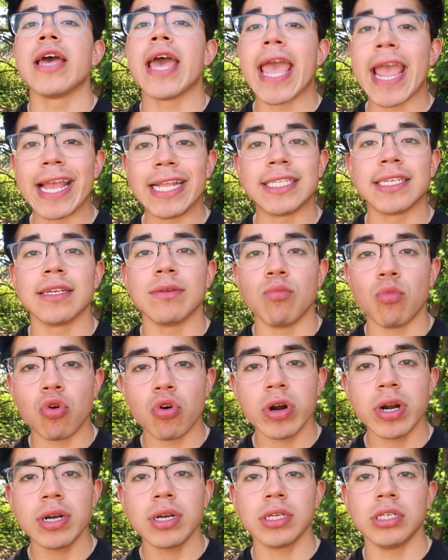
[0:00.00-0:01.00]
ate
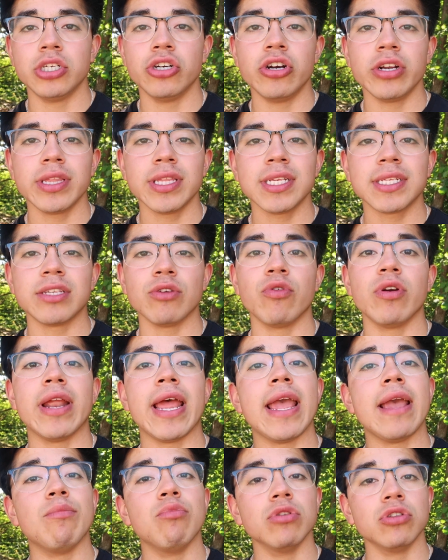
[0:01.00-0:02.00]
more during this. They were
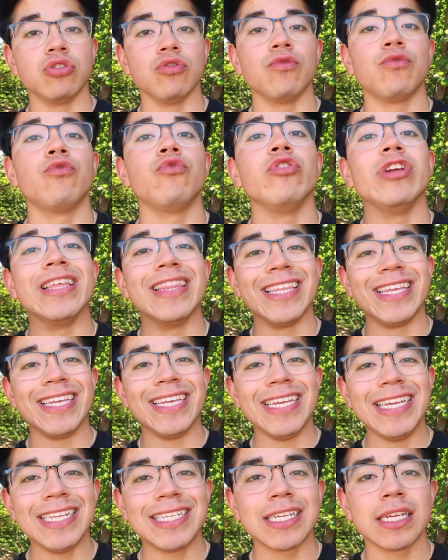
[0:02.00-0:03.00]
able to freely
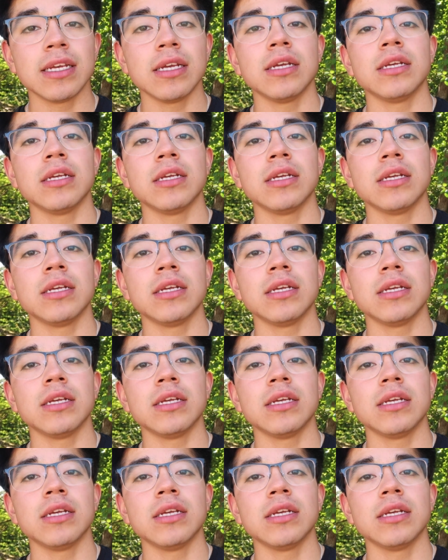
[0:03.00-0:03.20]
eat.